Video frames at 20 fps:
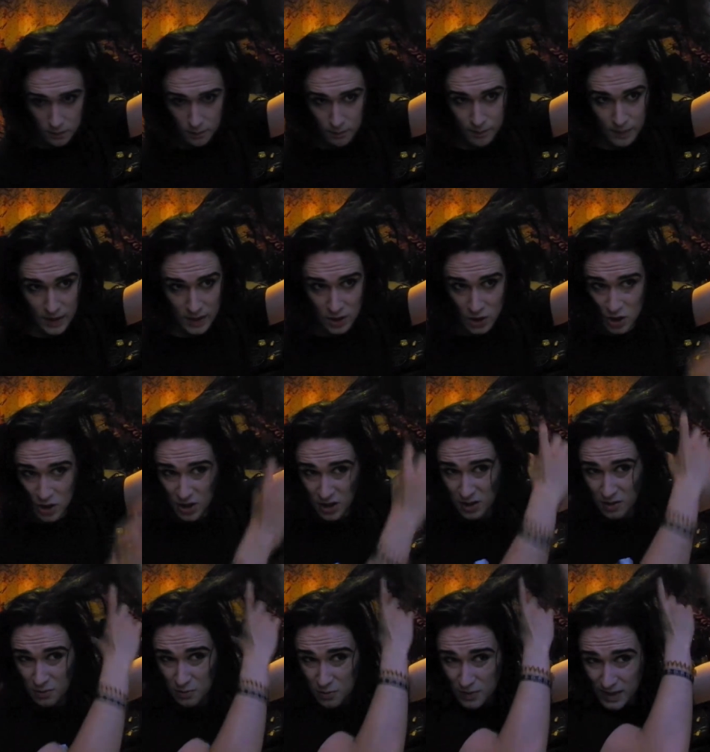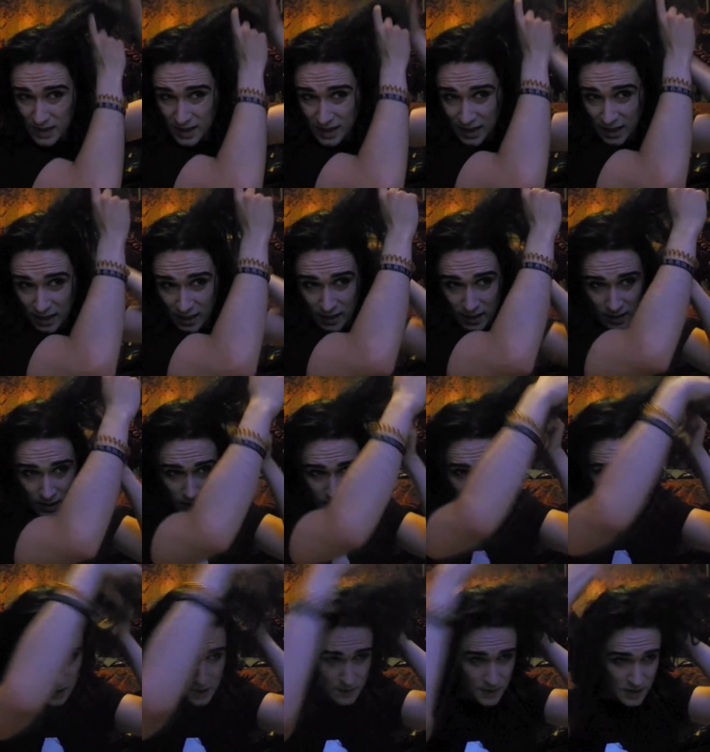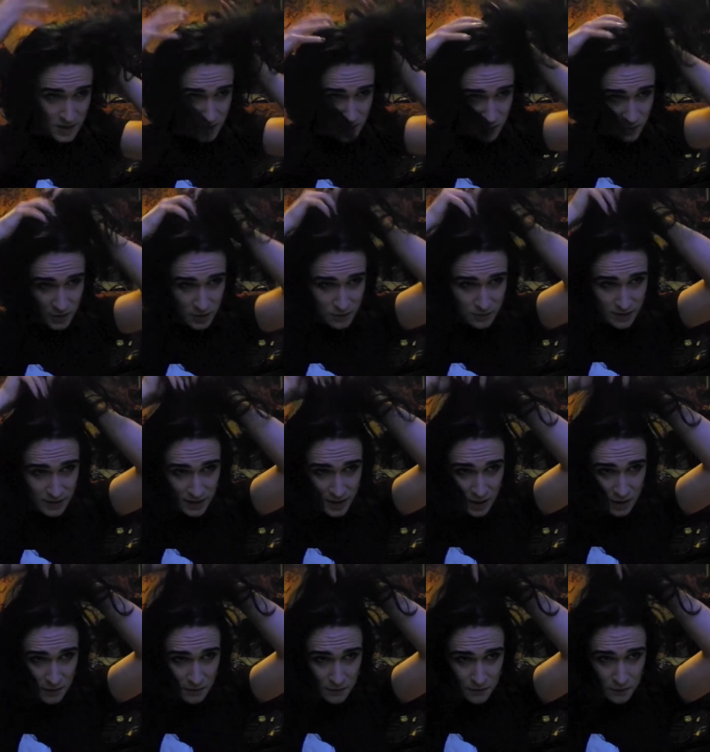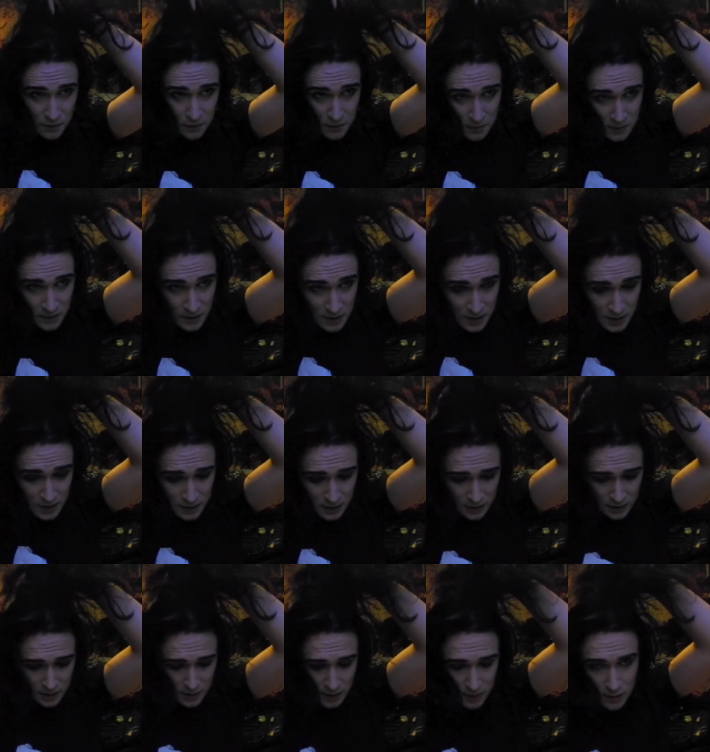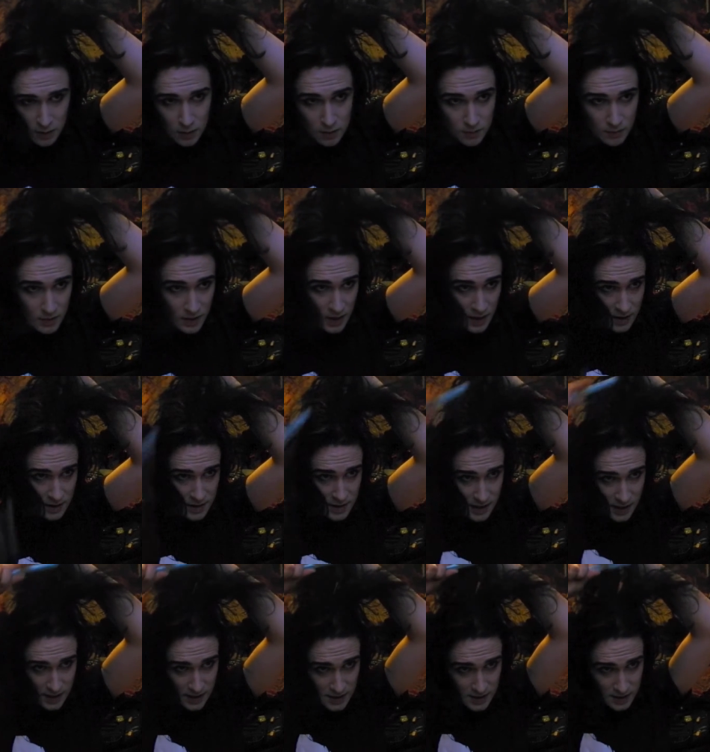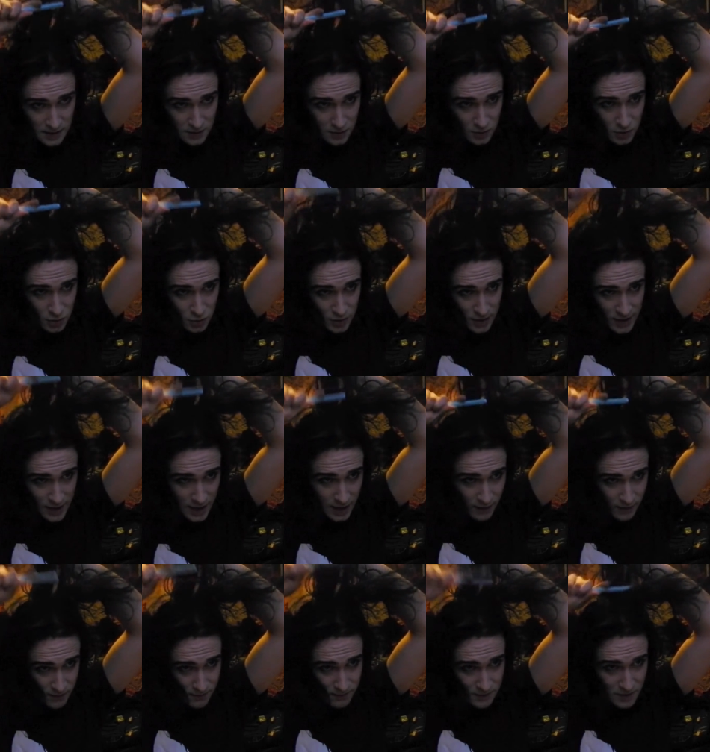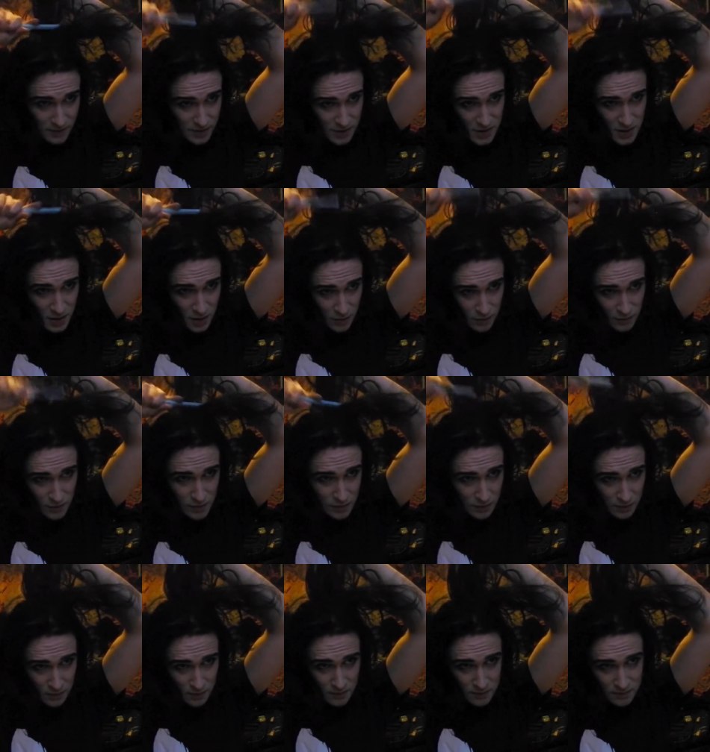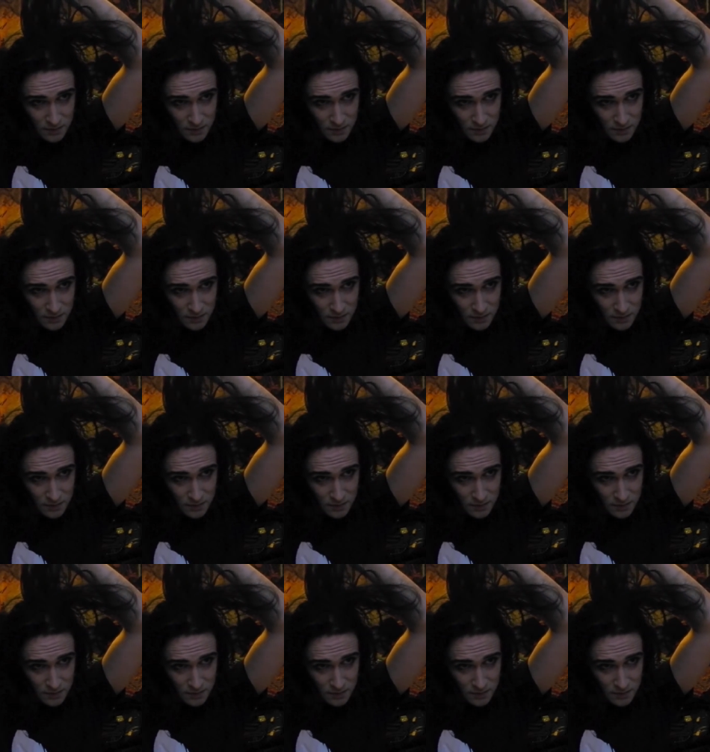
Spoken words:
big chunk really. It depends on what you're really going for. And as said, trad hair, there is no real